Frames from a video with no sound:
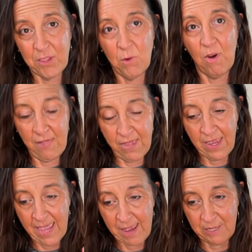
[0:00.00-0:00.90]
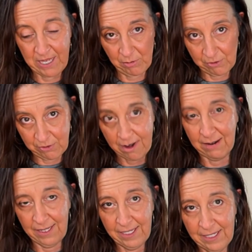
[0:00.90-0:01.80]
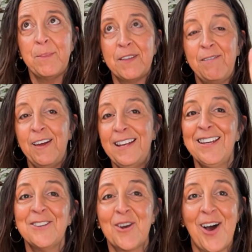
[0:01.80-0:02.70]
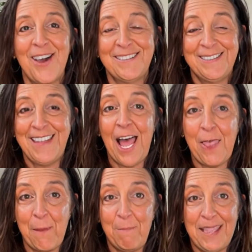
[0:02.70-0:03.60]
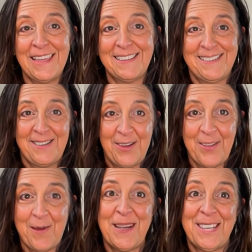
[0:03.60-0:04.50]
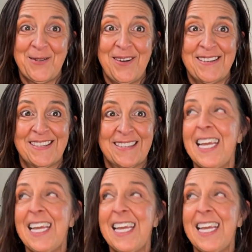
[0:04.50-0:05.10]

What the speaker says: you on that cap table directly. But the financial cost is not the biggest risk.